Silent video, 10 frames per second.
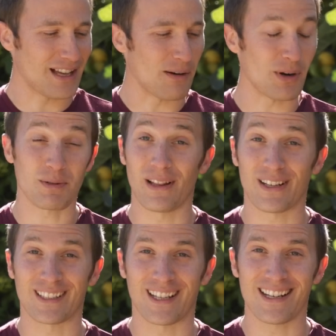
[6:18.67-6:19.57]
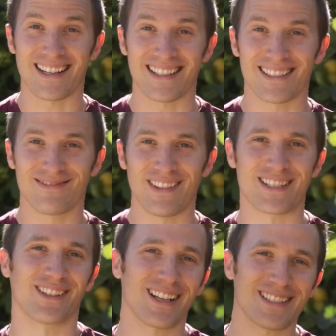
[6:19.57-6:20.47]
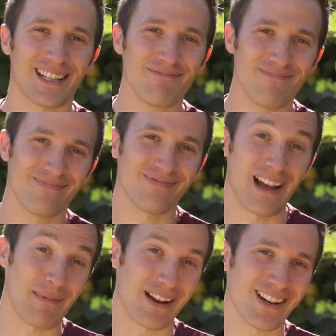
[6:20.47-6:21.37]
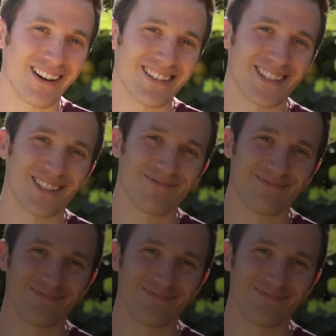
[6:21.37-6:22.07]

uh wish me luck in the contest. Until next time, I'm out of darts.